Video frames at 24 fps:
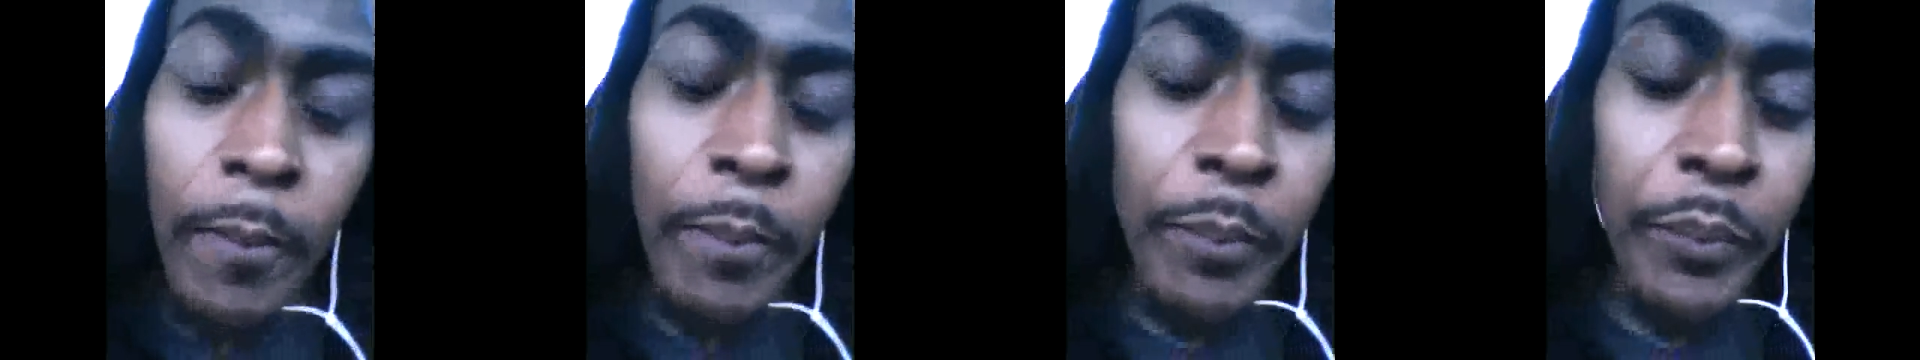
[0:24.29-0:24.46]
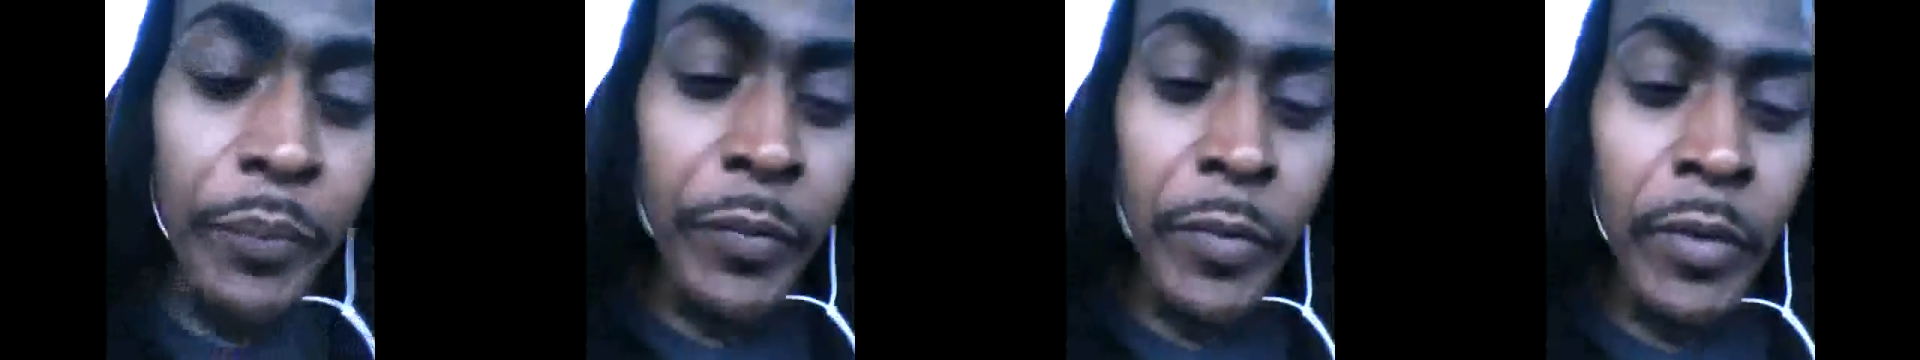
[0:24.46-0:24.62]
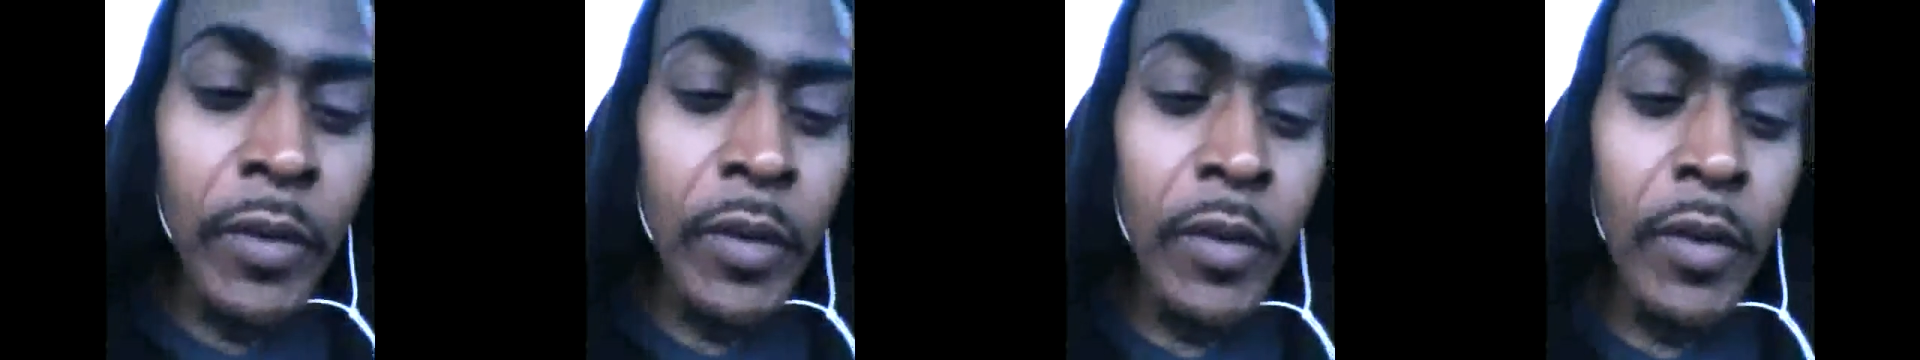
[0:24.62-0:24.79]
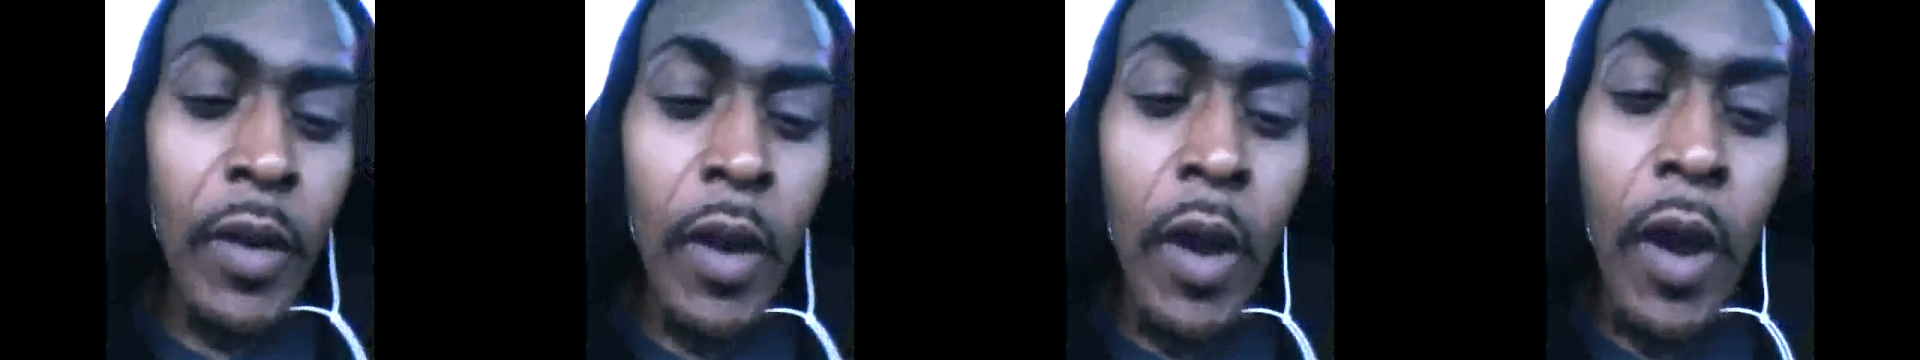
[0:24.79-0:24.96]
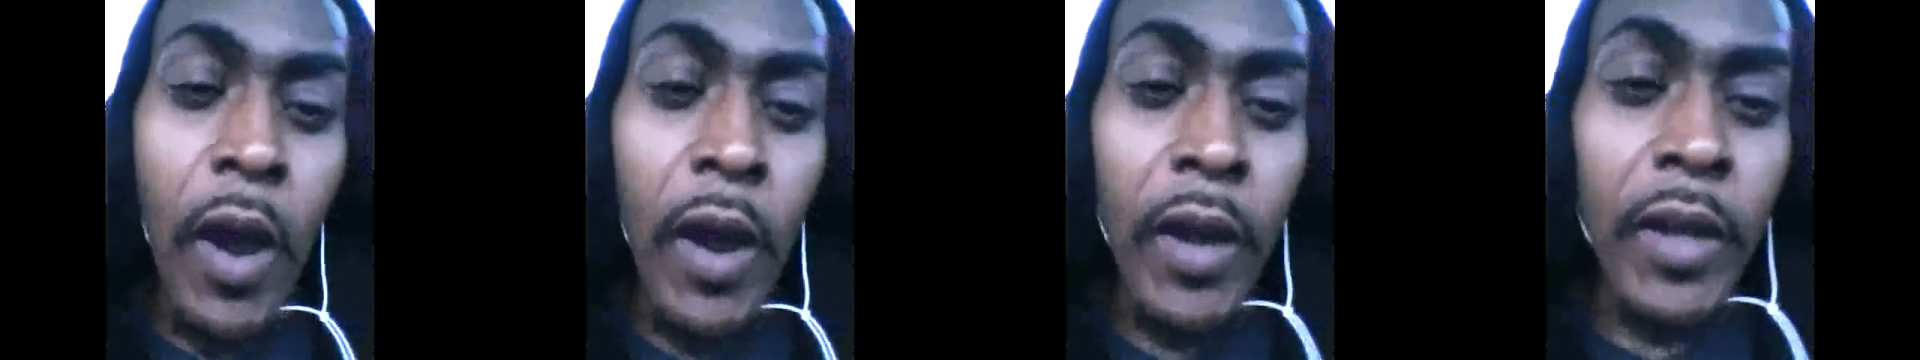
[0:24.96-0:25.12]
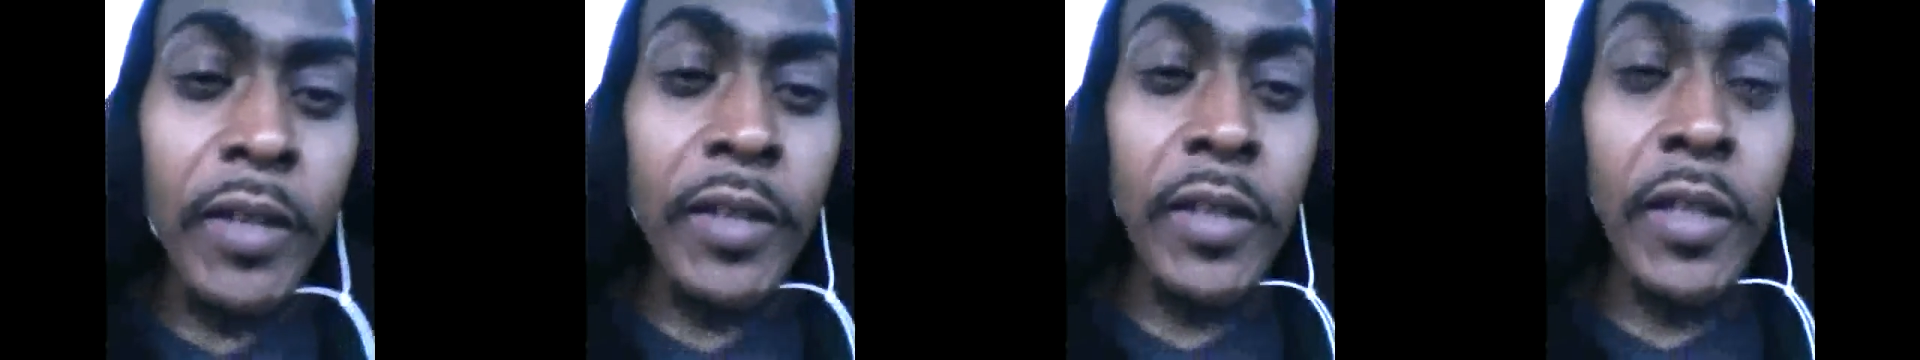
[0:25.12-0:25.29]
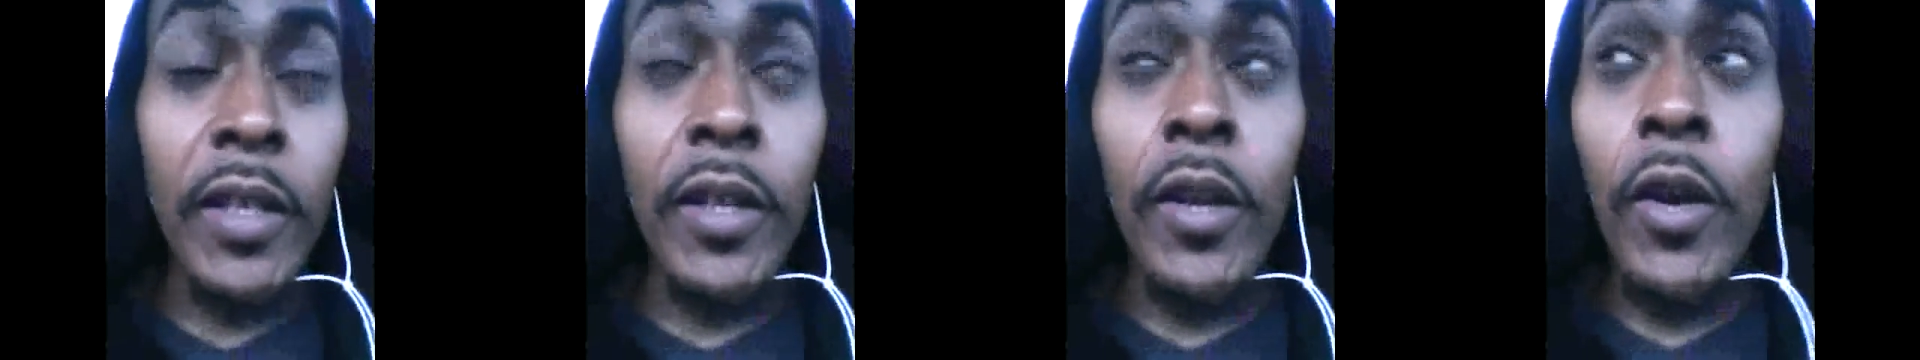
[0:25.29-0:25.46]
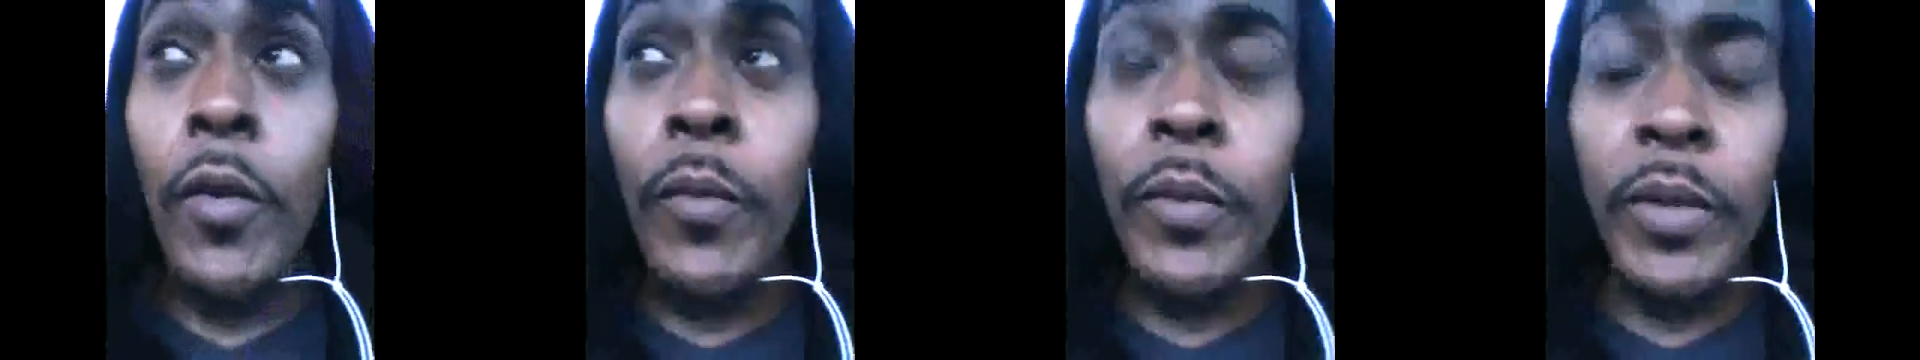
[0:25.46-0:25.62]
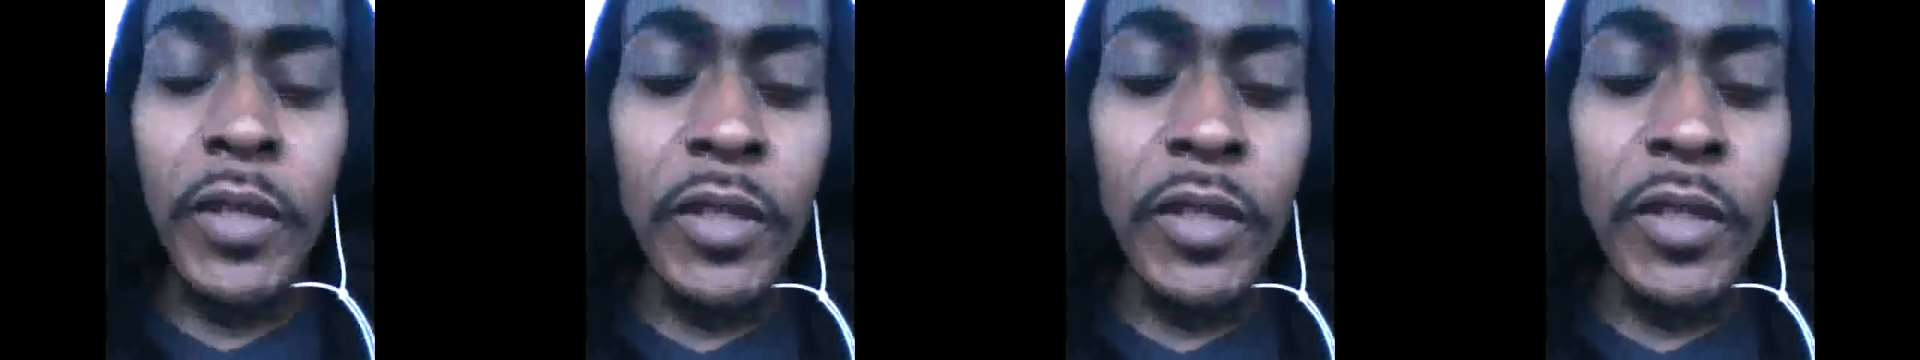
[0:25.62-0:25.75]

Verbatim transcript: Straight up. Alright,